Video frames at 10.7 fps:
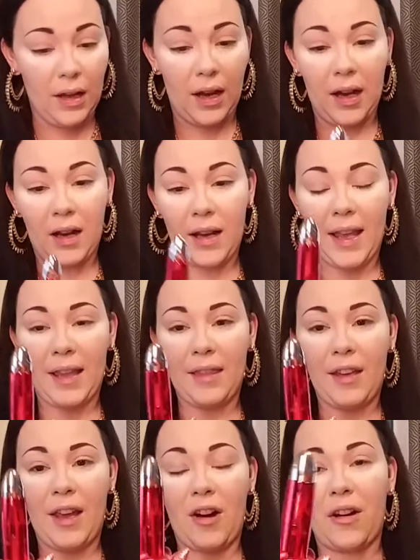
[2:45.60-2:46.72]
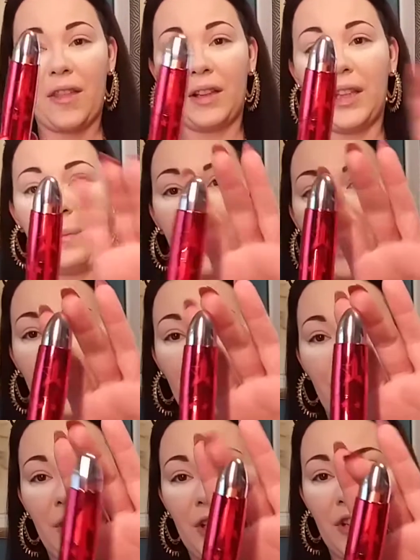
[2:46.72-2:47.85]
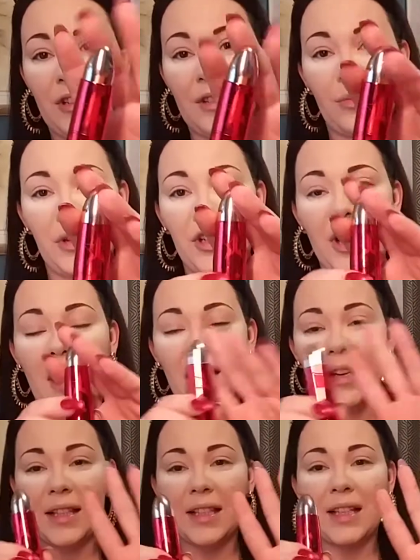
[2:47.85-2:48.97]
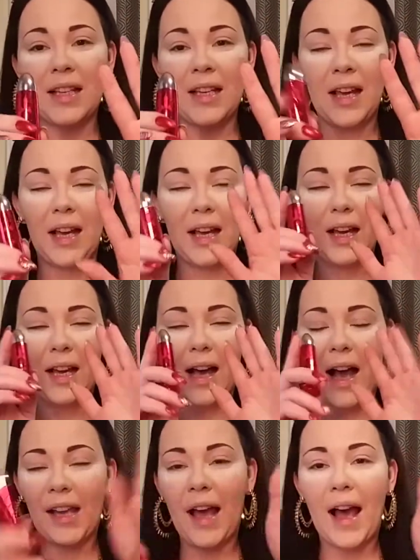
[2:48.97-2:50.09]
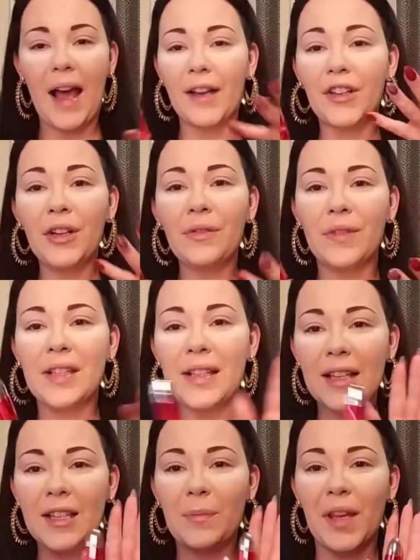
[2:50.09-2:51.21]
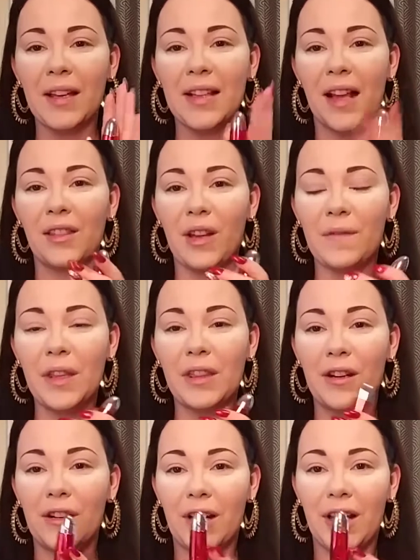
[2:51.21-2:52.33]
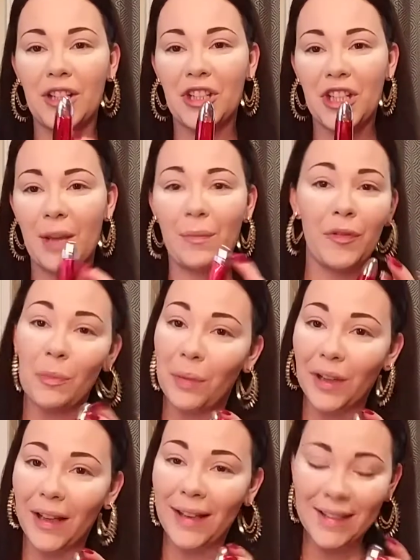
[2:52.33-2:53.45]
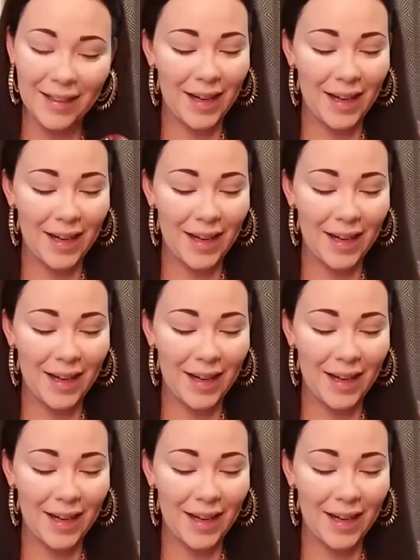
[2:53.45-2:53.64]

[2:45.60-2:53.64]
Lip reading: And they are the lip ammunitions, which honestly, I couldn't resist because I love that they're in shape of a bullet.